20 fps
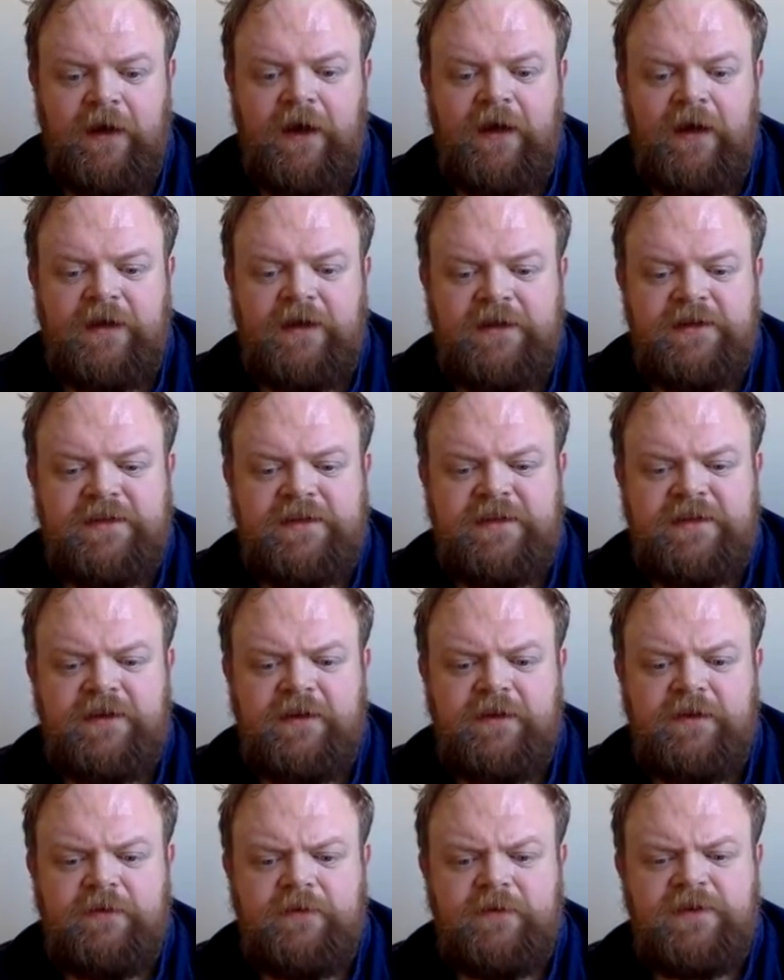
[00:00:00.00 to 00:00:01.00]
Alice
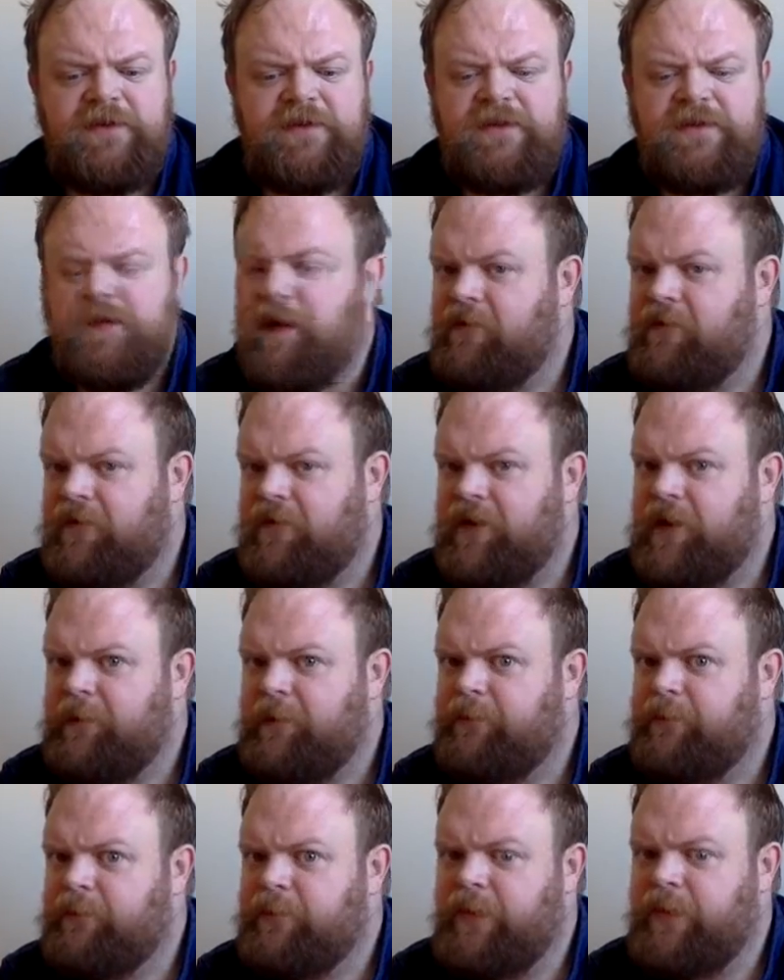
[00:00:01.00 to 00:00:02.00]
was
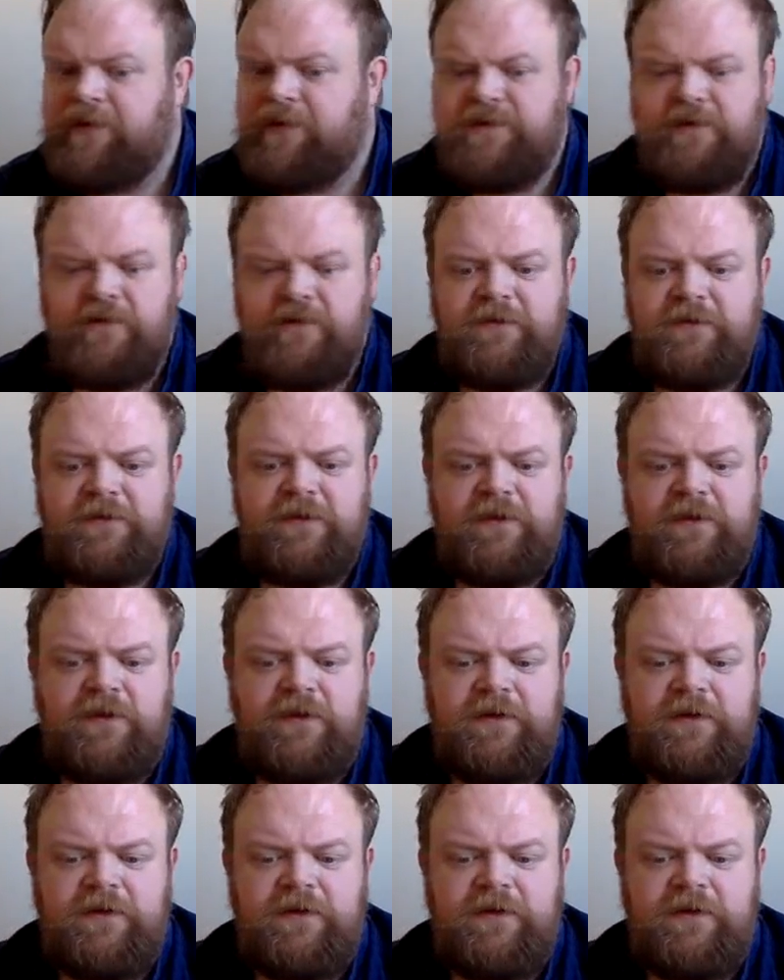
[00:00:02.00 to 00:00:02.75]
thoroughly puzzled.